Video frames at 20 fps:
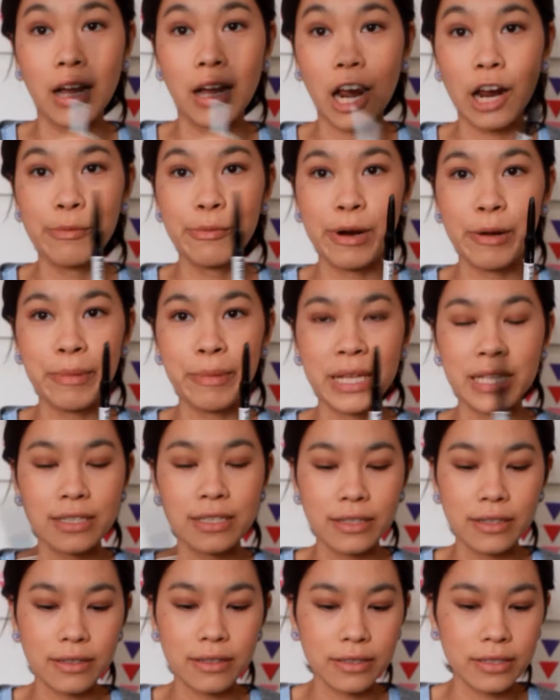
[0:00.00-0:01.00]
eyebrow
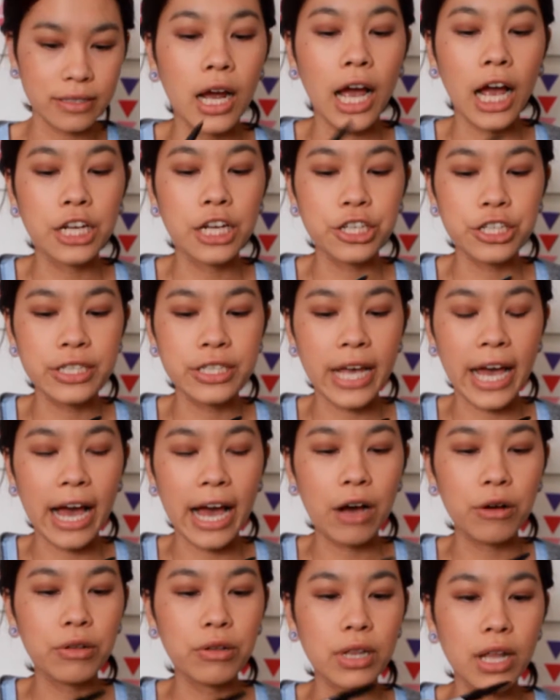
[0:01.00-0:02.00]
pencils. I just
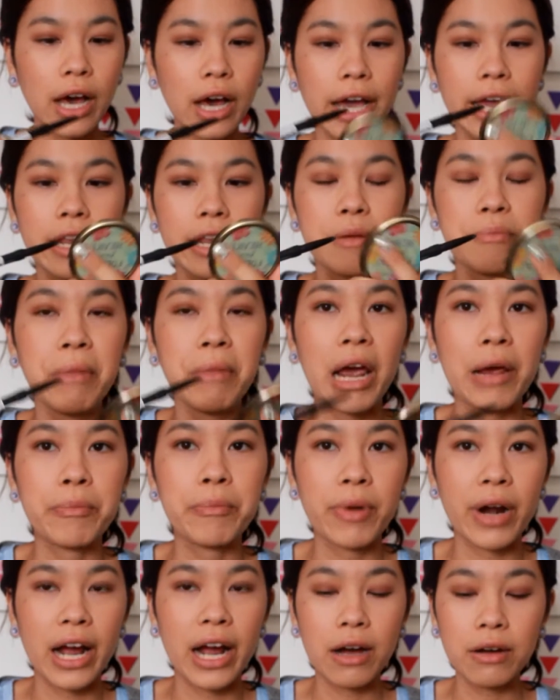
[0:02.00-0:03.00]
outline my
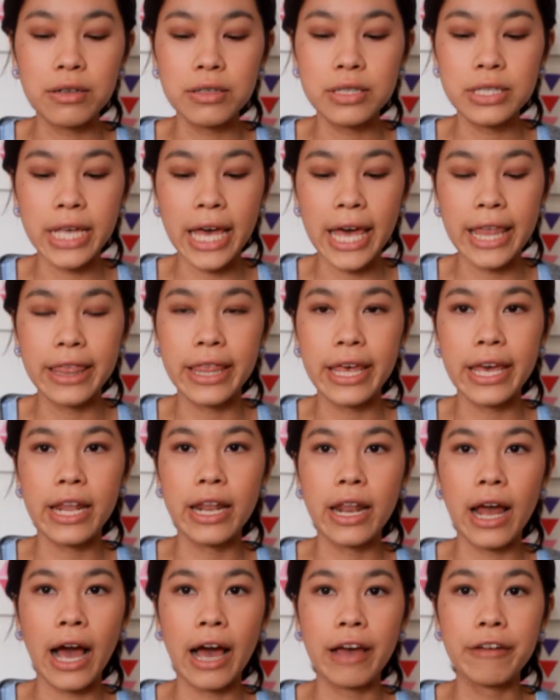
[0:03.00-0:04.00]
brows and
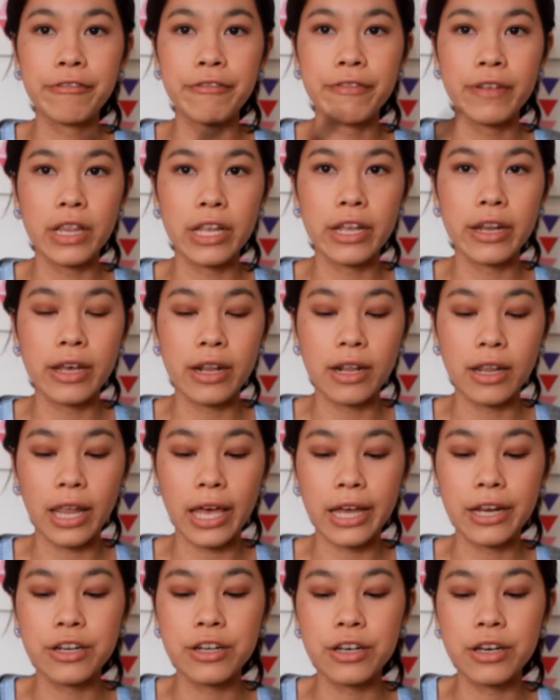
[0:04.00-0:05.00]
then I fill it in
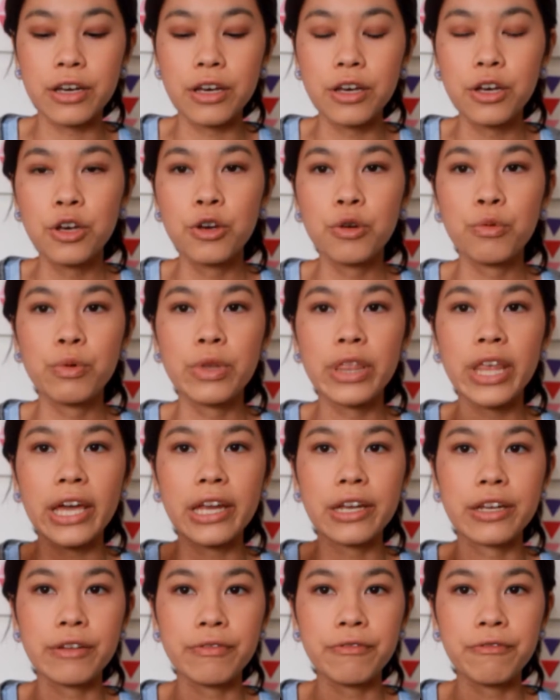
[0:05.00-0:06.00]
later with
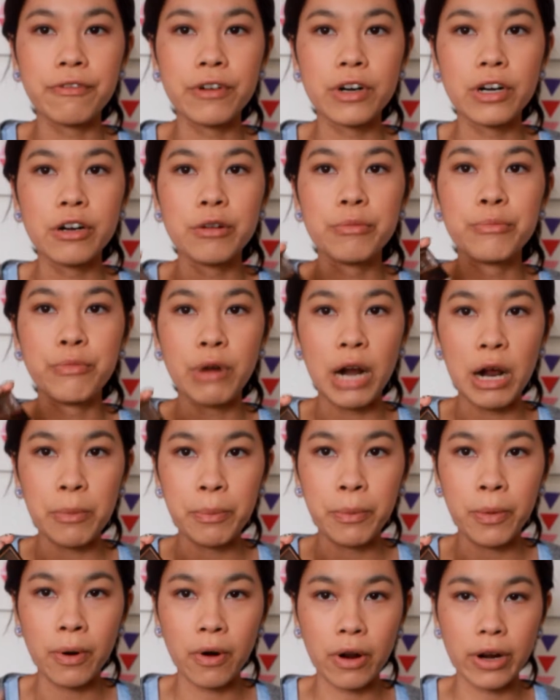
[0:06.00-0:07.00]
a different brow
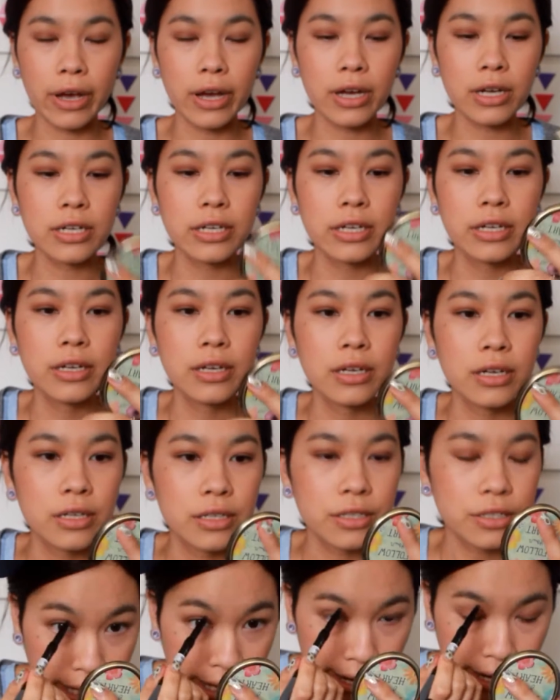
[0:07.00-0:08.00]
product.
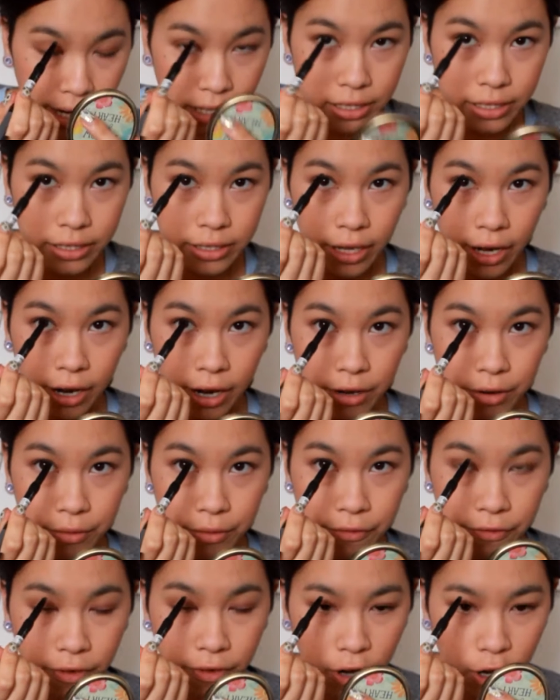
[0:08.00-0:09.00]
And I start
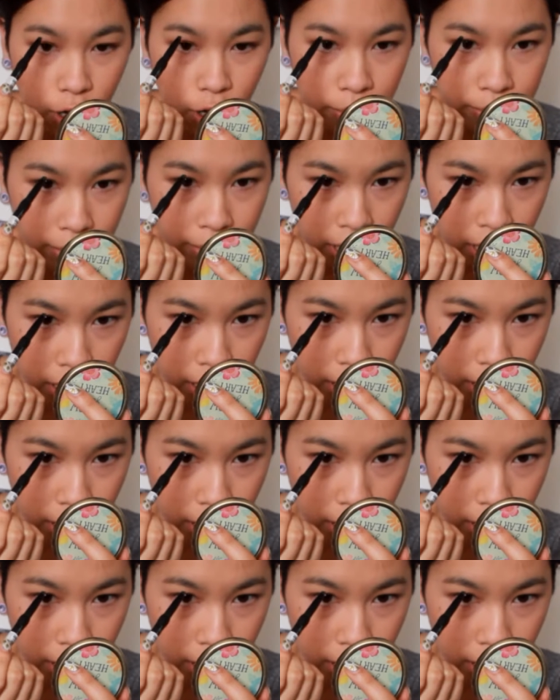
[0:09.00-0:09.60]
from